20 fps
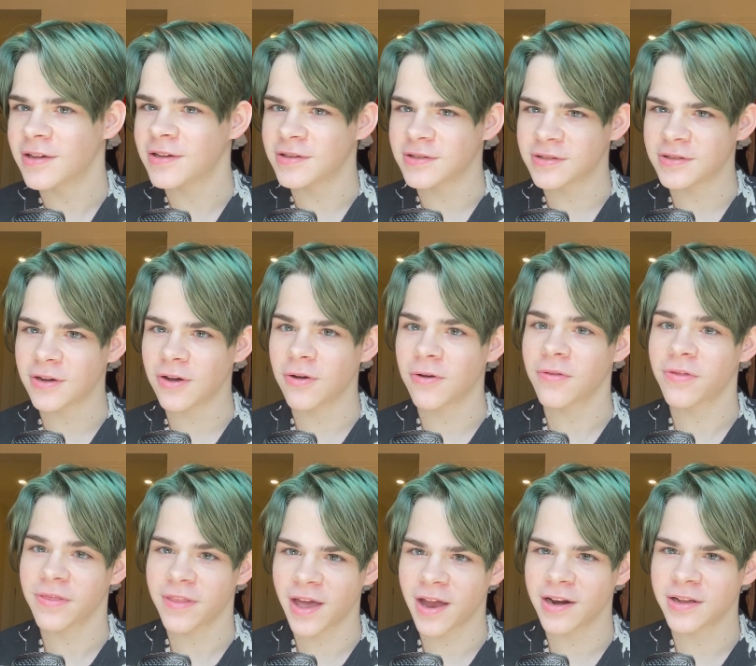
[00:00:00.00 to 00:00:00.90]
so
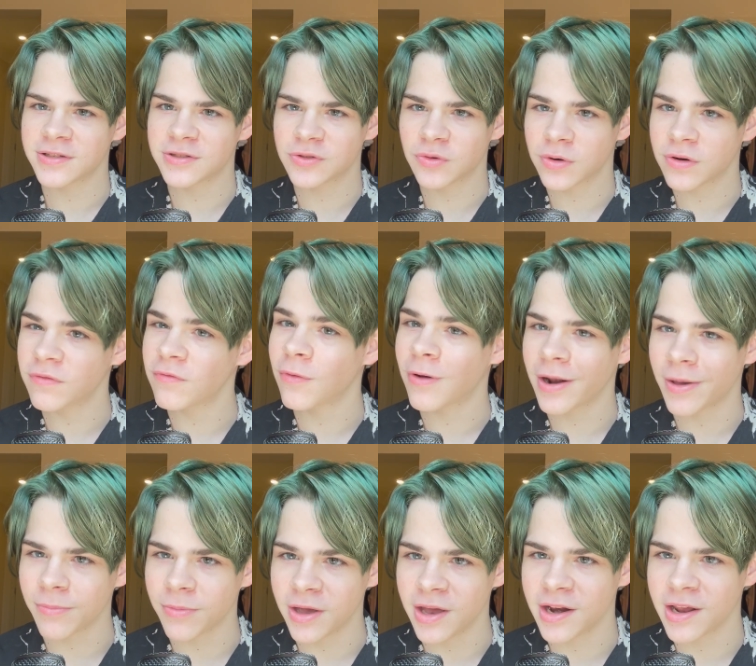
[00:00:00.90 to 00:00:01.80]
that is sort of what
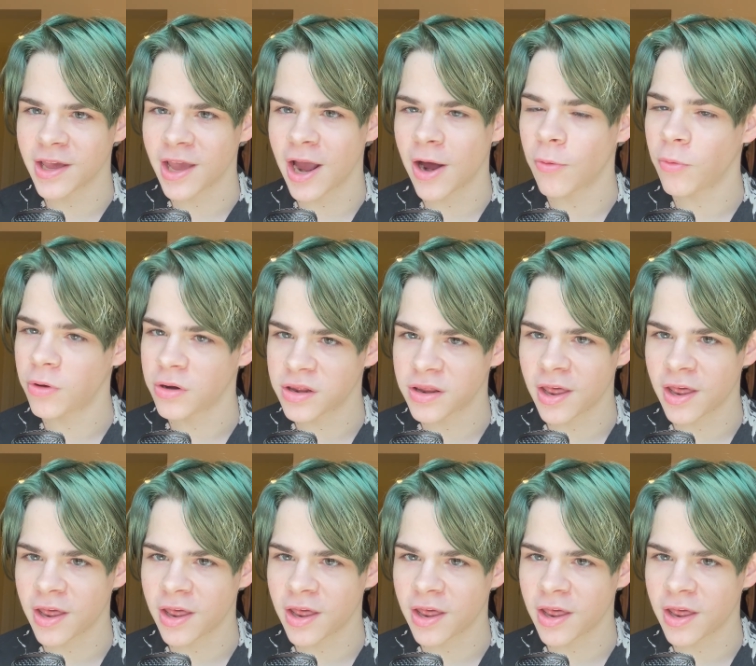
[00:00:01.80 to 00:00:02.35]
I'm getting at with